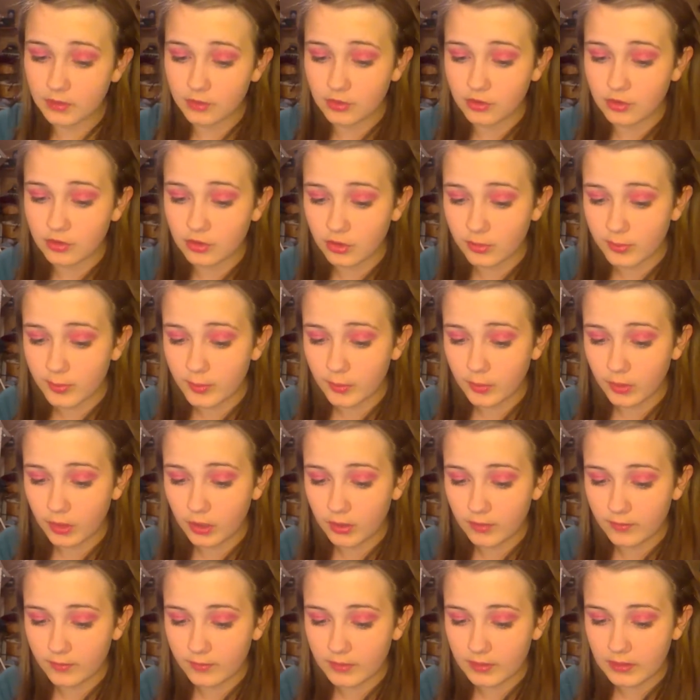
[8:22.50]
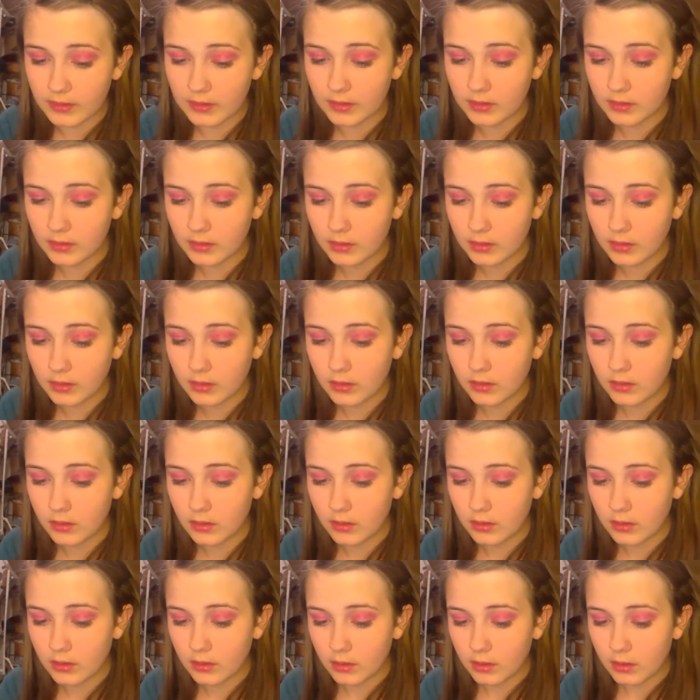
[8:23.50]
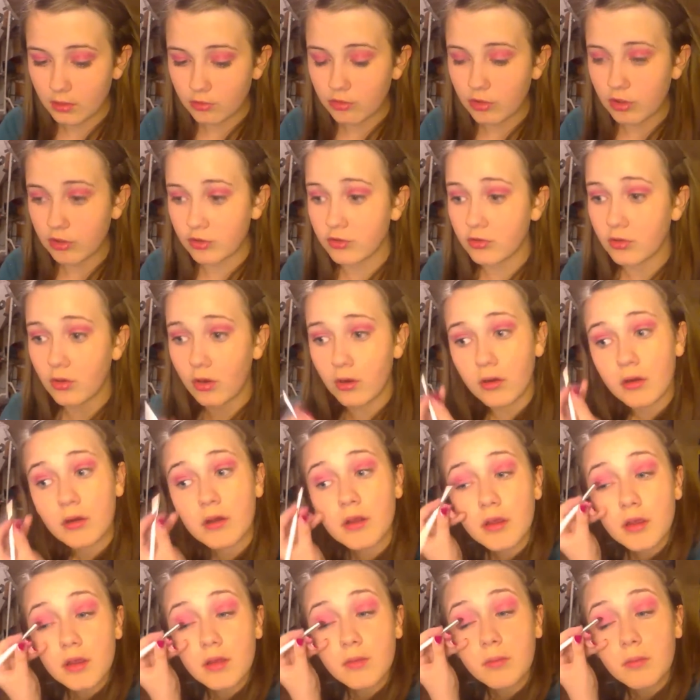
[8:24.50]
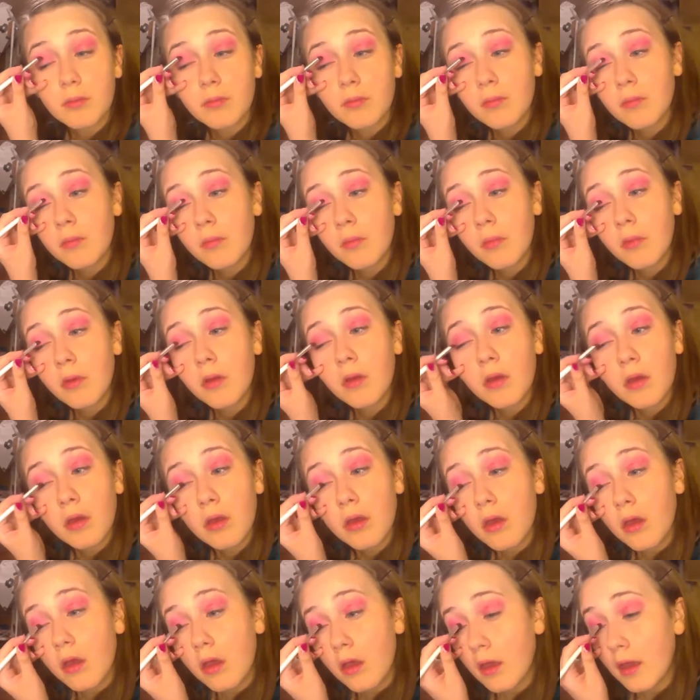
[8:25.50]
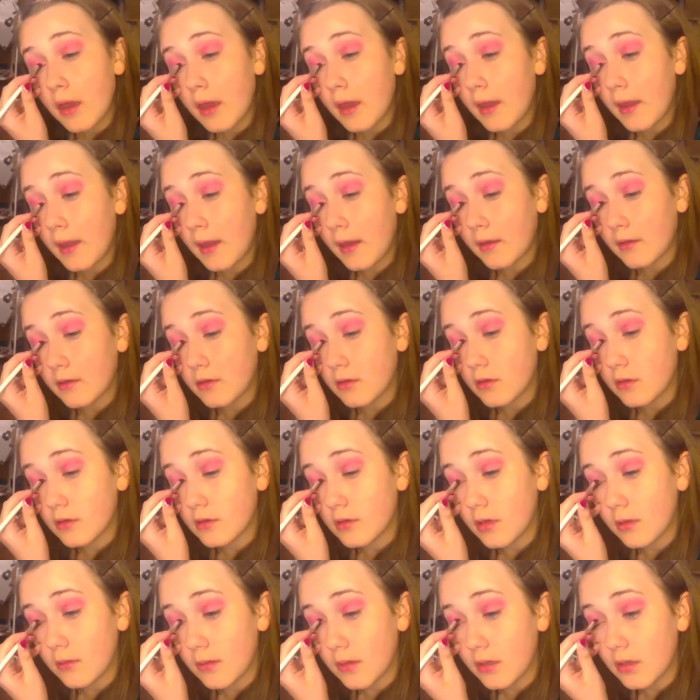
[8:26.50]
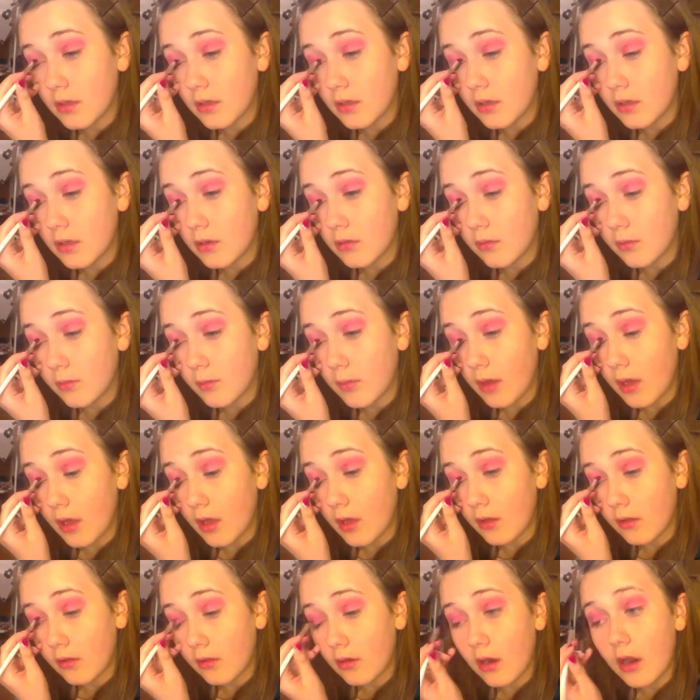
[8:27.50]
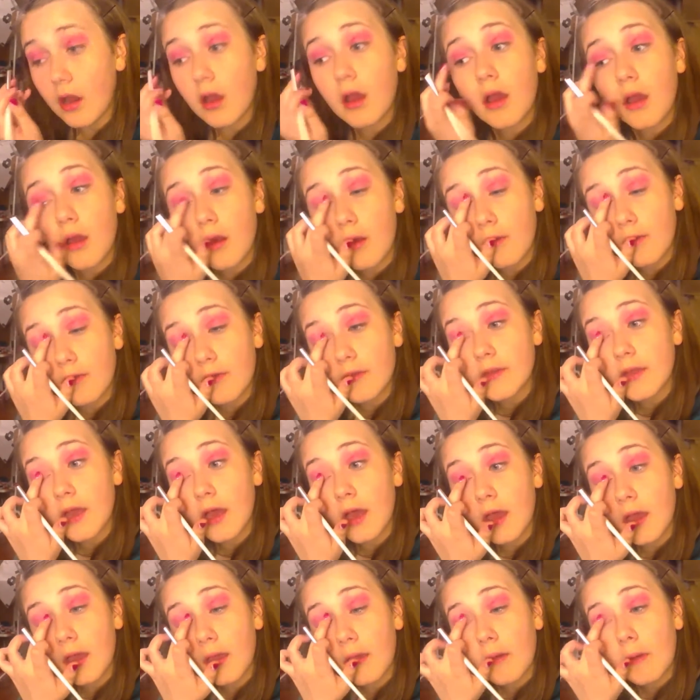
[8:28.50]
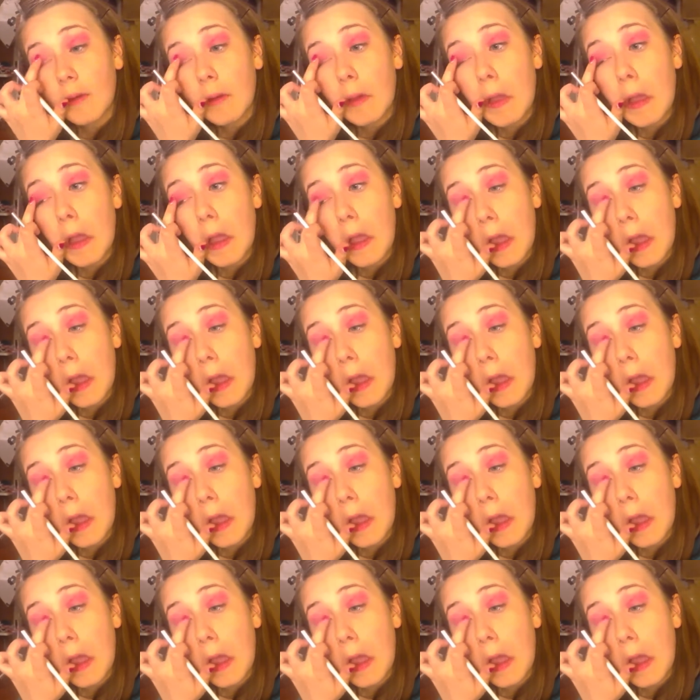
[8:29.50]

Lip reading: Now she's a little bit more of this garnet, and now she's the same thing I did with my other eye on this eye.